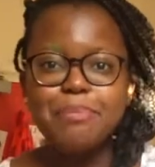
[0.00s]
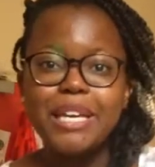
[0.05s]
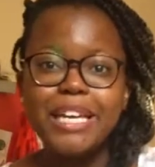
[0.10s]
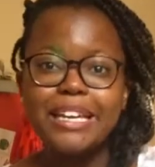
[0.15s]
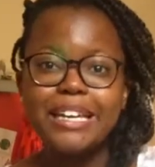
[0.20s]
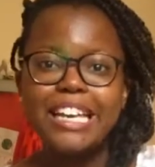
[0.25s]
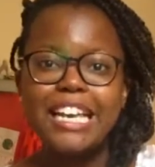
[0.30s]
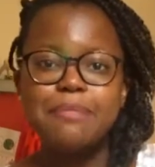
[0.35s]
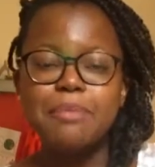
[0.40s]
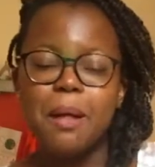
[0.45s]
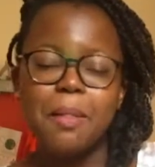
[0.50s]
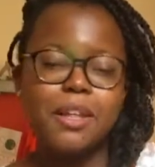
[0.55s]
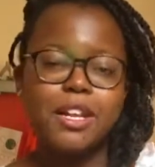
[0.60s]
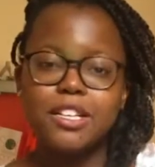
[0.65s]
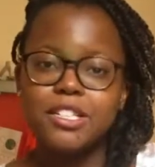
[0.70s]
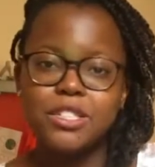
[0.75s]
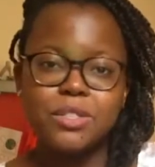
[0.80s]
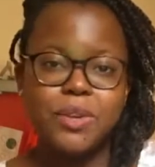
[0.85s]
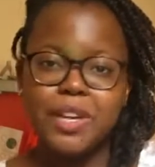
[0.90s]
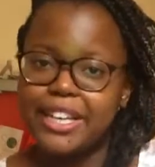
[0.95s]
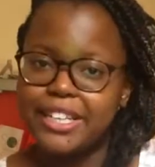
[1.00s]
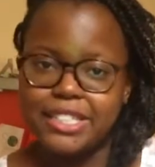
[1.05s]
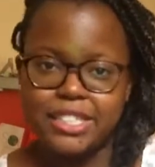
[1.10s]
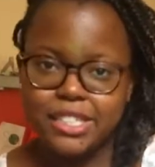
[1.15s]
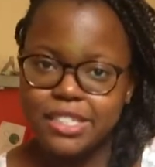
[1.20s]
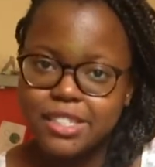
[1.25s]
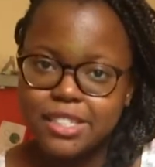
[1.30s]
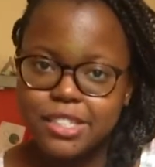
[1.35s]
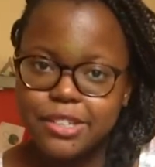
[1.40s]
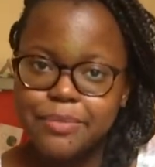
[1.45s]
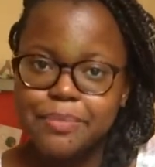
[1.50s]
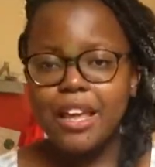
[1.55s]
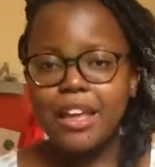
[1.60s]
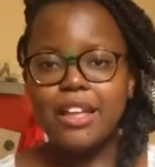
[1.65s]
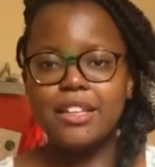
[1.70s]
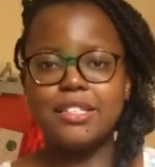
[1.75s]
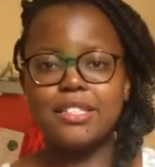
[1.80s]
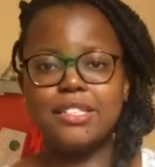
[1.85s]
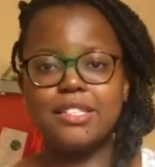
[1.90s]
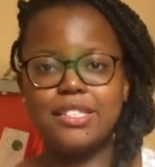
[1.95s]
B, he probably doesn't know I exist
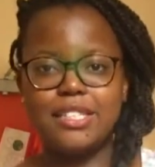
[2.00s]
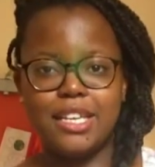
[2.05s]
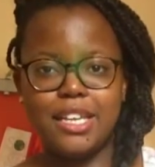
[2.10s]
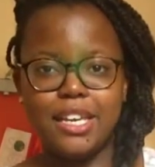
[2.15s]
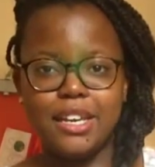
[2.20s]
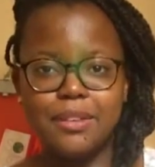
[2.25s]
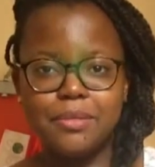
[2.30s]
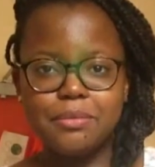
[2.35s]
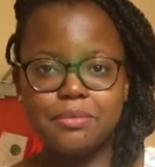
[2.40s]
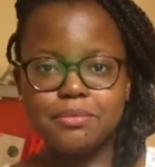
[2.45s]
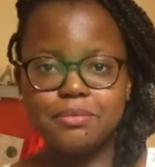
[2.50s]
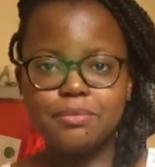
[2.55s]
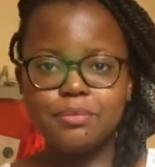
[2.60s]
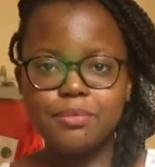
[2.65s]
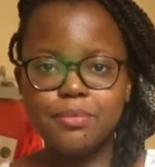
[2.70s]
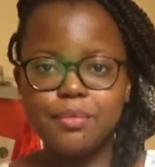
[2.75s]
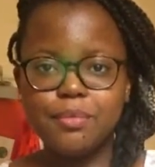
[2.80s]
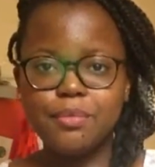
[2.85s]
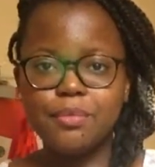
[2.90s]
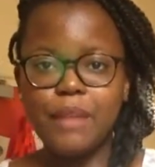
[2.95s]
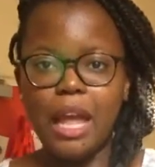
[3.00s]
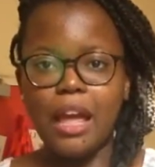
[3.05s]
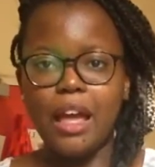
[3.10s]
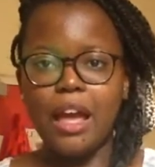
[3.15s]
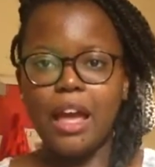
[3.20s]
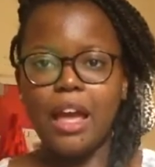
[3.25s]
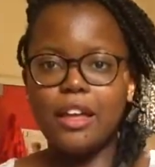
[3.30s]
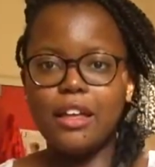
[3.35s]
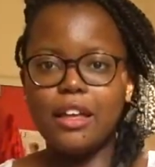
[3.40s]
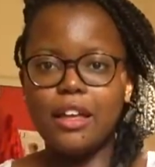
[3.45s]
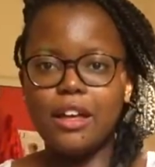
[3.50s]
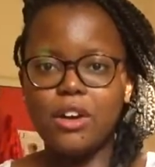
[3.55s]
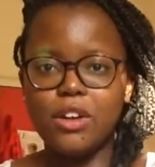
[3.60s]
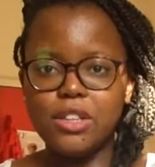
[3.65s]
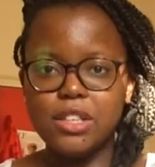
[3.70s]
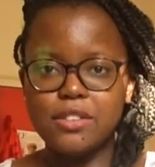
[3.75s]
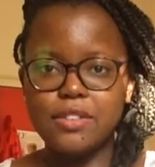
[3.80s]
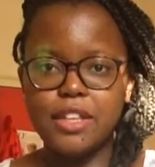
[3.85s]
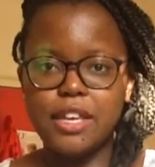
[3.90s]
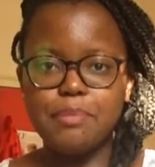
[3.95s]
and see
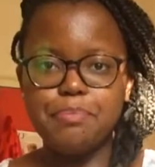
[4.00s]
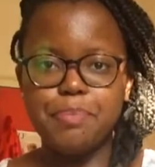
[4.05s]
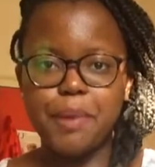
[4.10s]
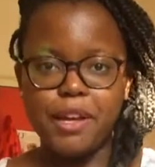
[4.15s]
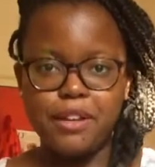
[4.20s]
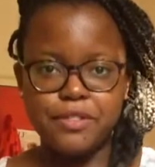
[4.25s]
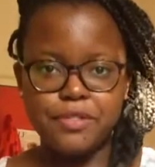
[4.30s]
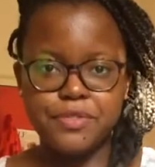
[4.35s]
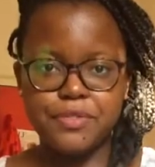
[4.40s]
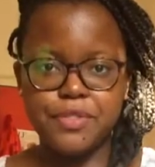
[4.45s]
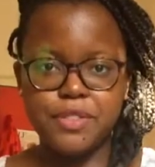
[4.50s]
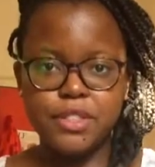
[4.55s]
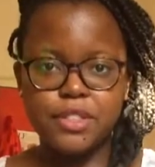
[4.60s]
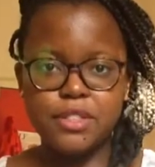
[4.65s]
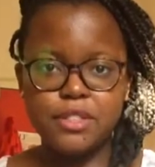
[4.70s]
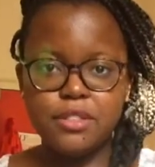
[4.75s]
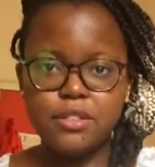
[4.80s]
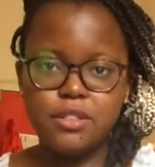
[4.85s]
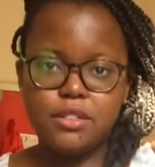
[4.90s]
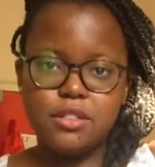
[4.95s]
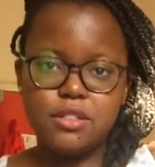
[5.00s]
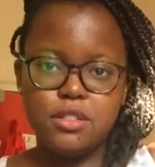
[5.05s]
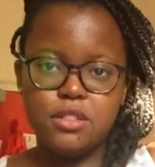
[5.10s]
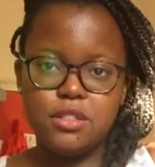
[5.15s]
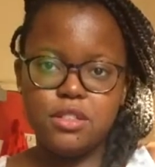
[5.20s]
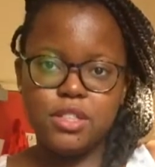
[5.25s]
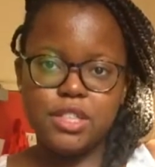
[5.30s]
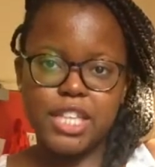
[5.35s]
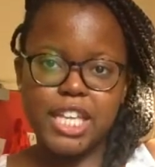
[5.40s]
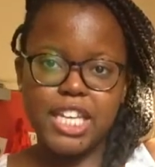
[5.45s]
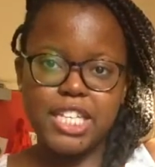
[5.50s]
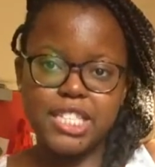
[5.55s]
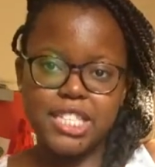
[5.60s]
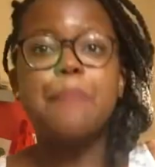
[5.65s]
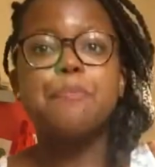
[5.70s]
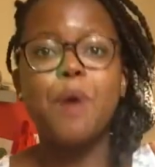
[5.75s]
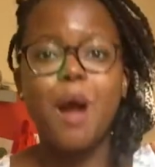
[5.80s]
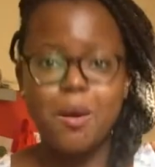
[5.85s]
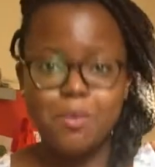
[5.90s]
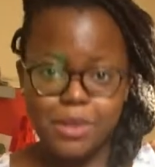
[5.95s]
all of the above things I
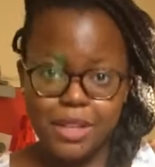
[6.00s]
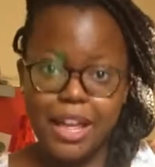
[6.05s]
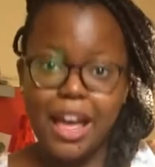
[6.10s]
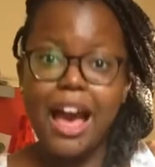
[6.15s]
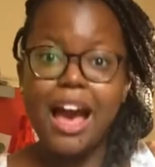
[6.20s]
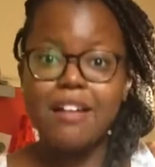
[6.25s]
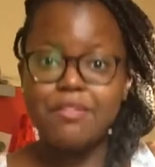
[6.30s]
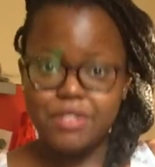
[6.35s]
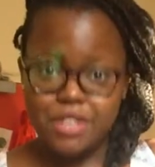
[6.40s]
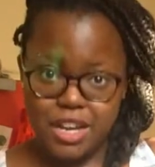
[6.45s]
probably have